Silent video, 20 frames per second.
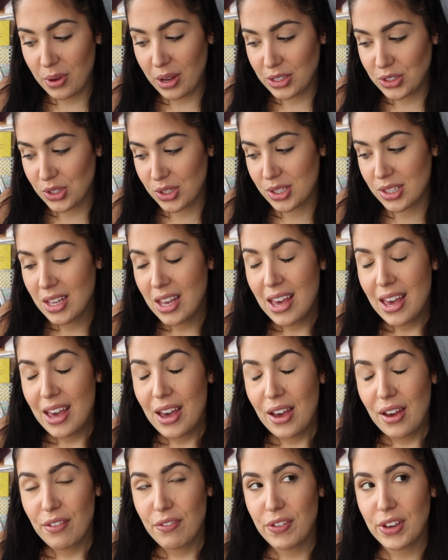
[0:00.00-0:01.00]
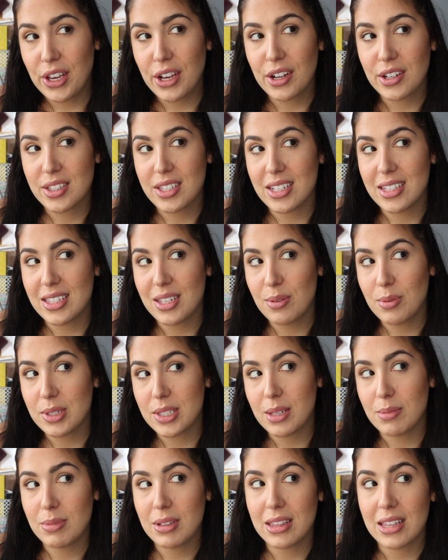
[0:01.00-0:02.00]
I just figured, since it was
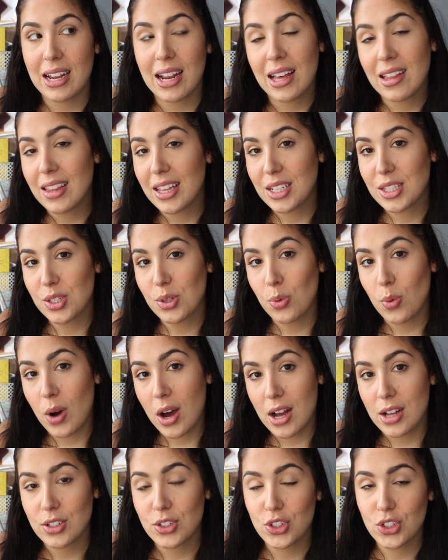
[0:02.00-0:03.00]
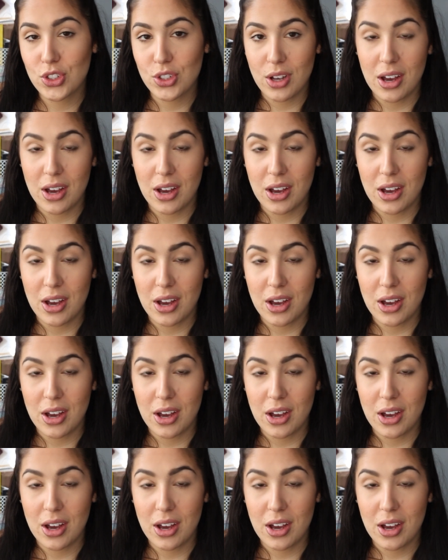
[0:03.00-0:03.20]
something that I like to watch,